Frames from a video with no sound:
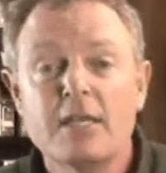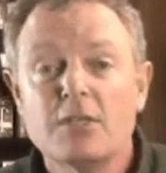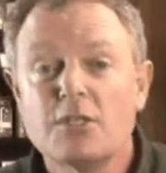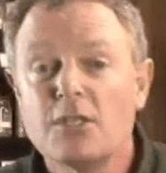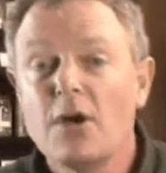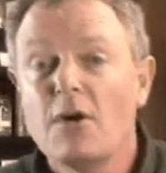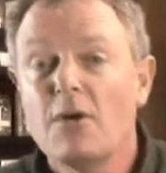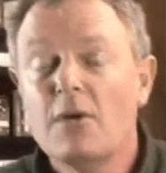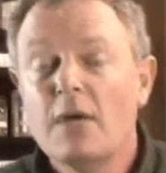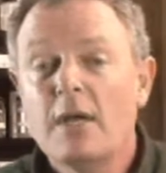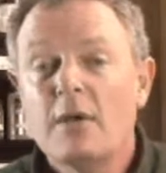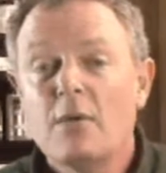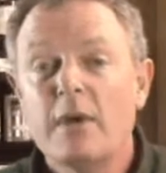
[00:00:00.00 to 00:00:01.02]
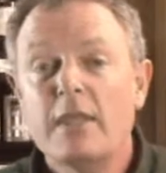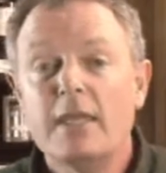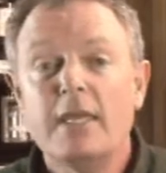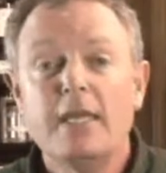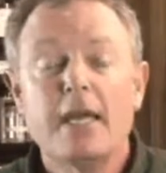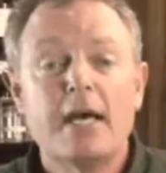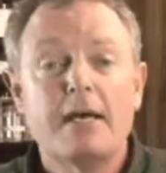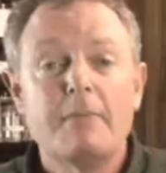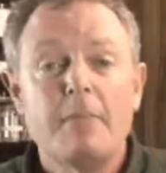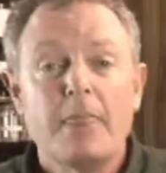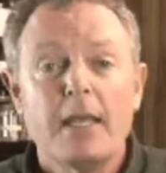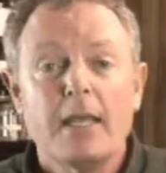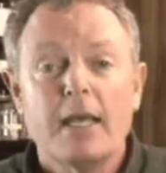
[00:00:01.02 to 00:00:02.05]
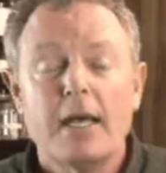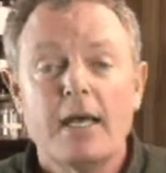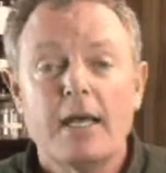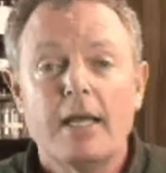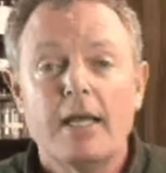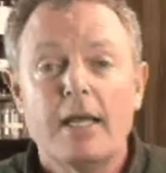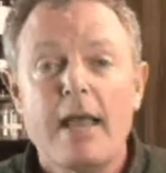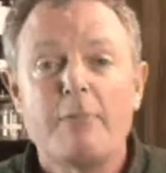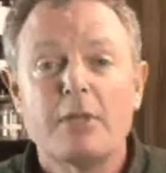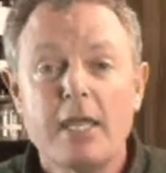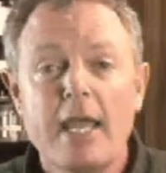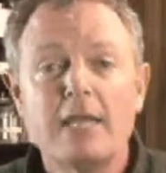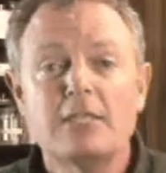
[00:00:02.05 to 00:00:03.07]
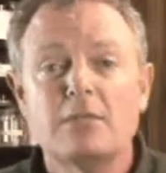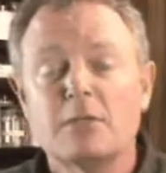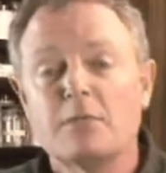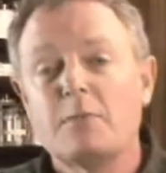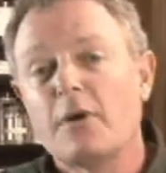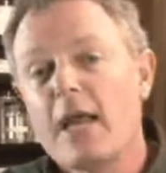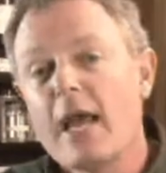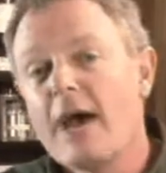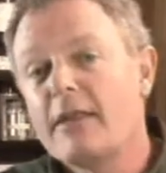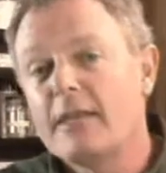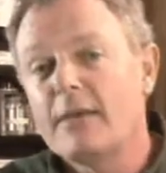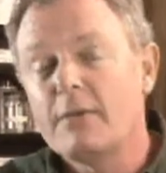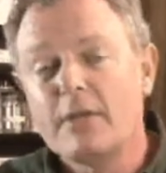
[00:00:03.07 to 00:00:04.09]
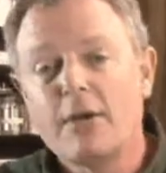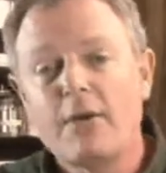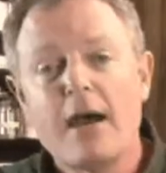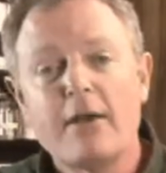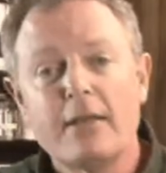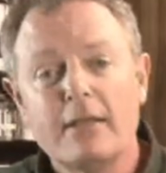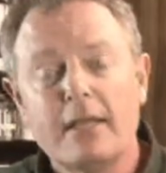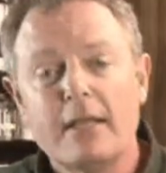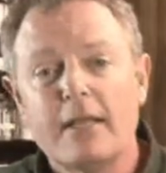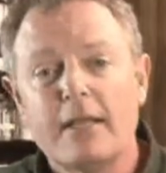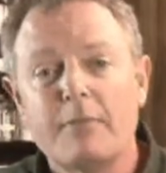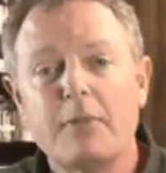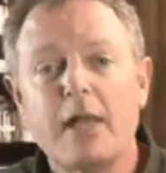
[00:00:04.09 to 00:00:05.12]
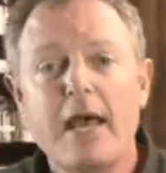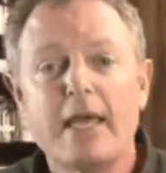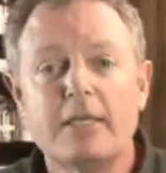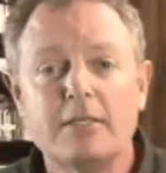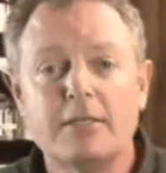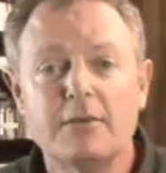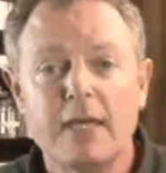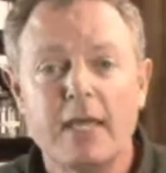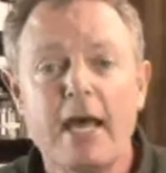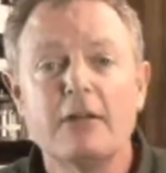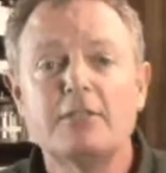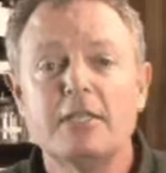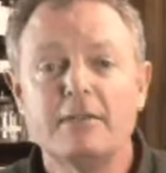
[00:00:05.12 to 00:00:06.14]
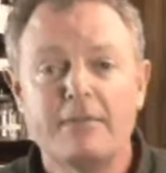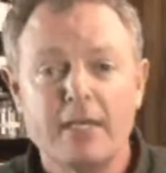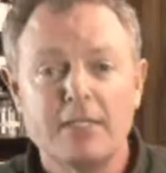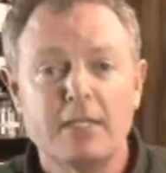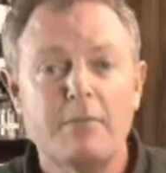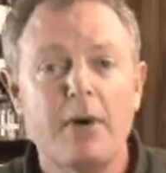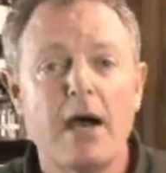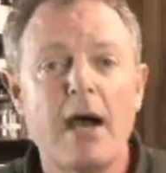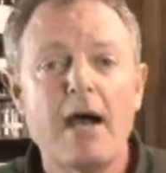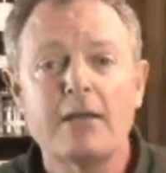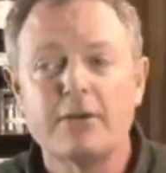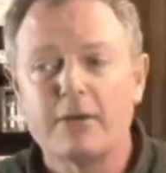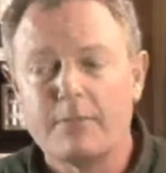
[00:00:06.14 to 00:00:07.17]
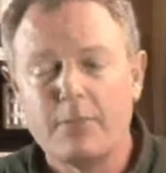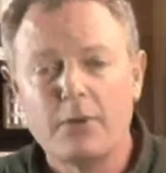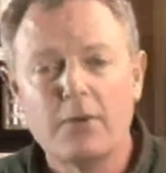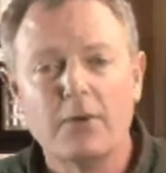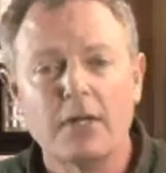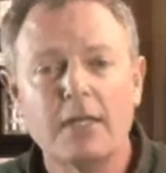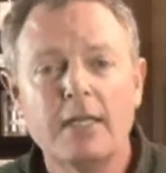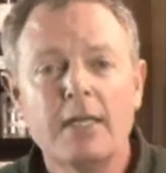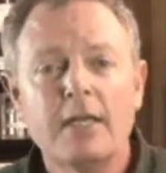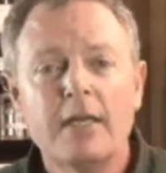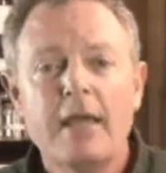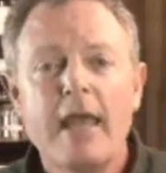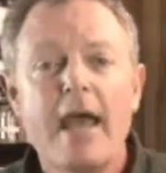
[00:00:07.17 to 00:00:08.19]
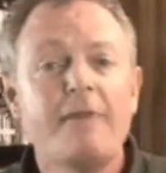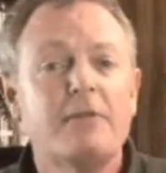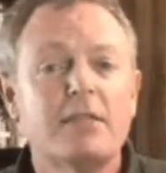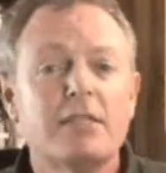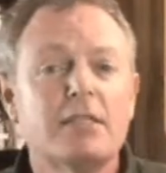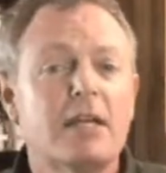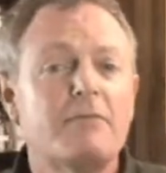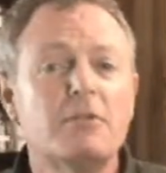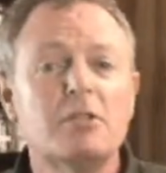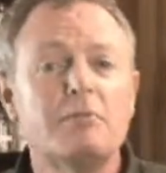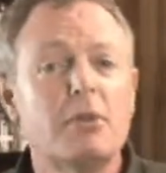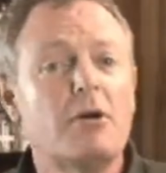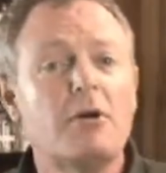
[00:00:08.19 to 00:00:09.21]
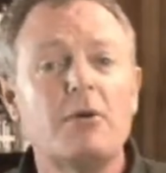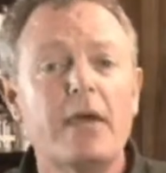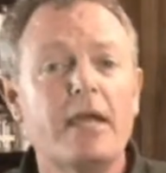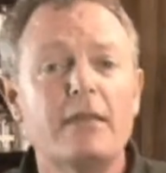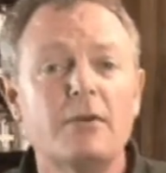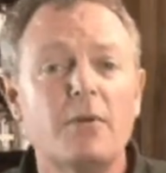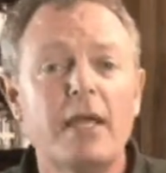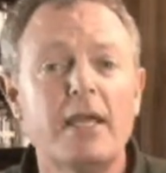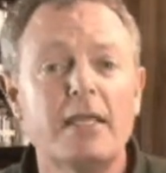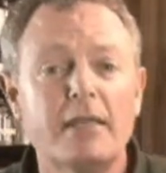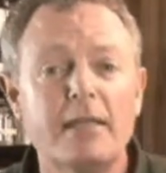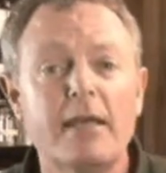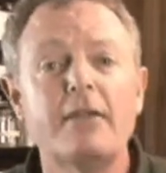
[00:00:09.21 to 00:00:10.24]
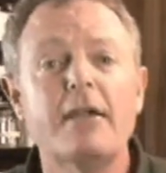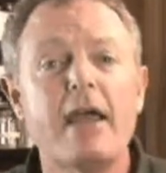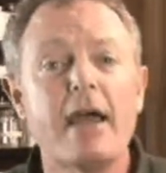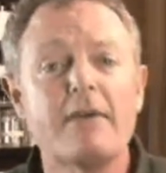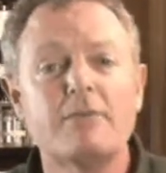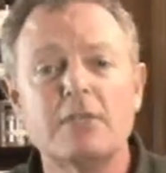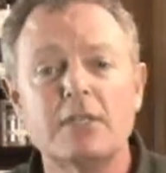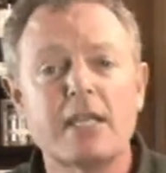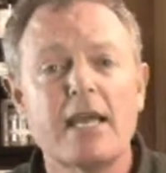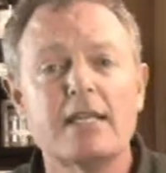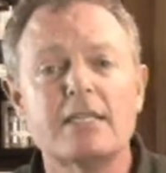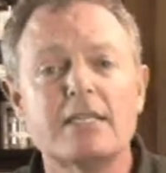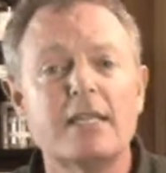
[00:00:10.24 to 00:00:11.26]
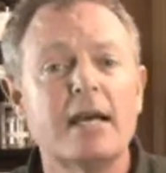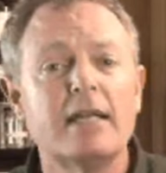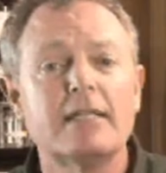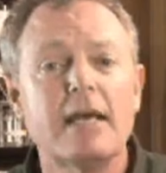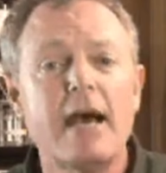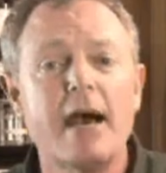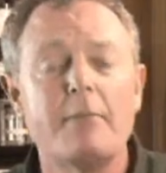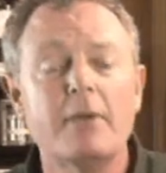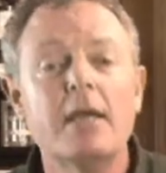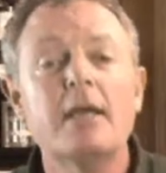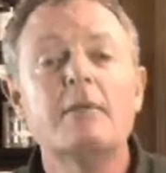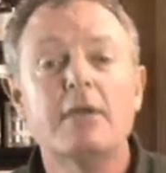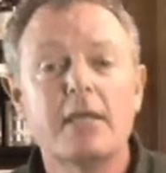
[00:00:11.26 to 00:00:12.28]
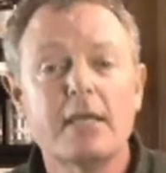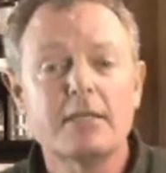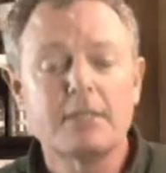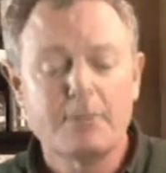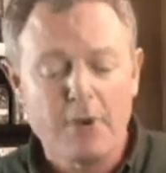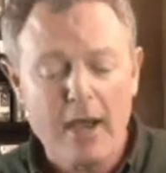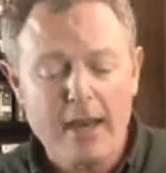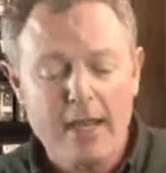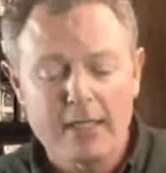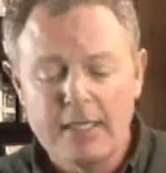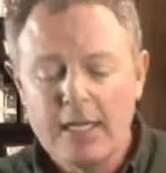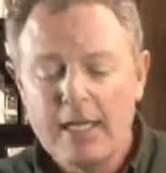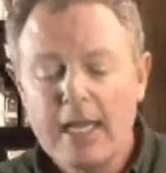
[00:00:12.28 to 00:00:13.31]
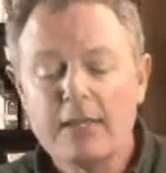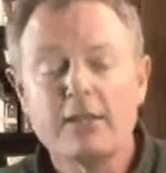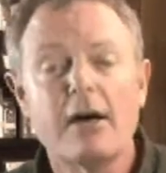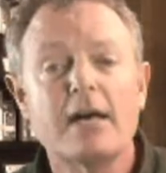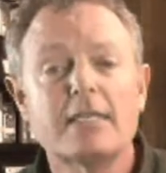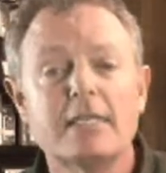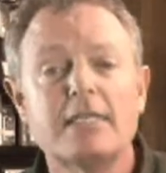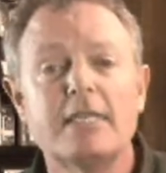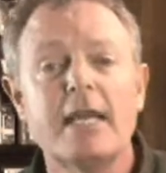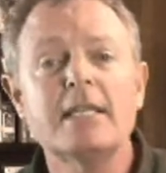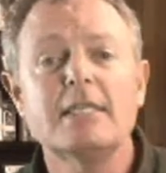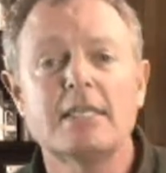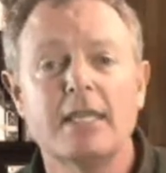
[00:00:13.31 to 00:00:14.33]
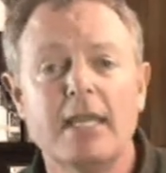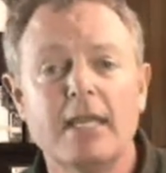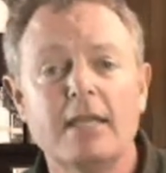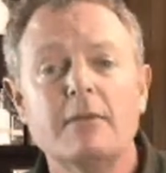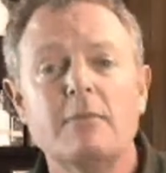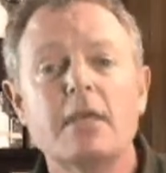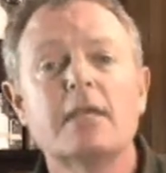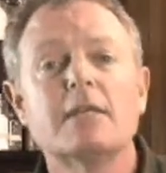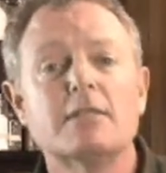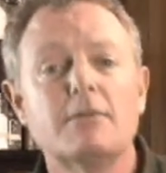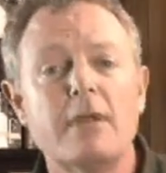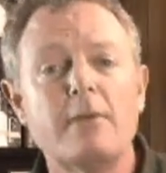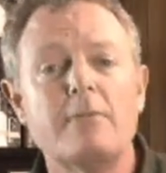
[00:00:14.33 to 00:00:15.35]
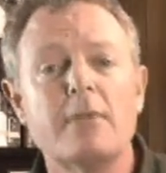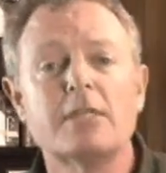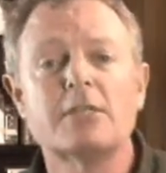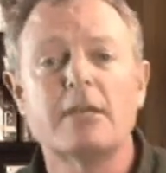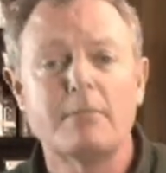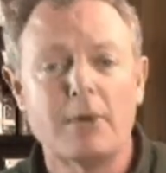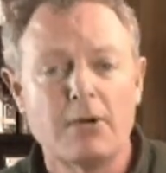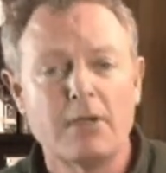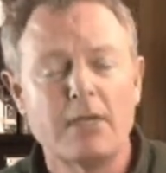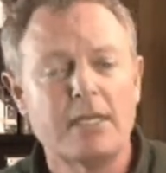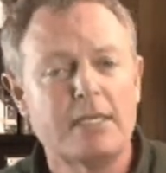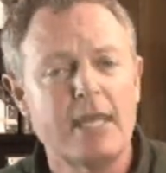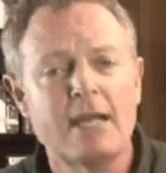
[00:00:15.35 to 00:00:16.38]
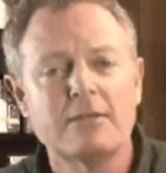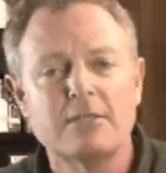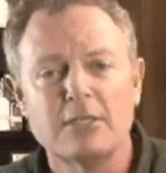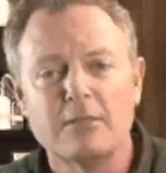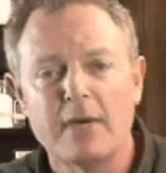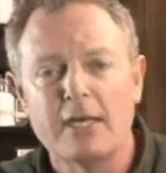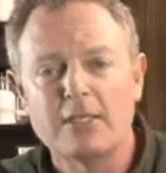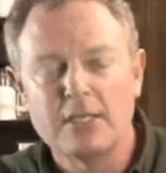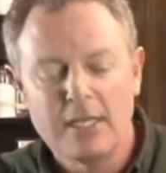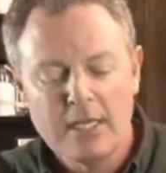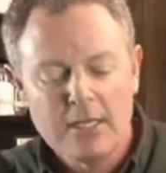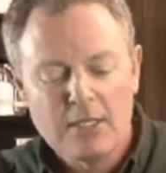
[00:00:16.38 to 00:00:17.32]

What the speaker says: So when the application was put out and they would go out and apply it to a algae-infested pond or a pool, half of the stuff would just blow away in the wind and the other half would just kind of sit on top because the product had lost its density, because the ribbon mixer had broken it down so much.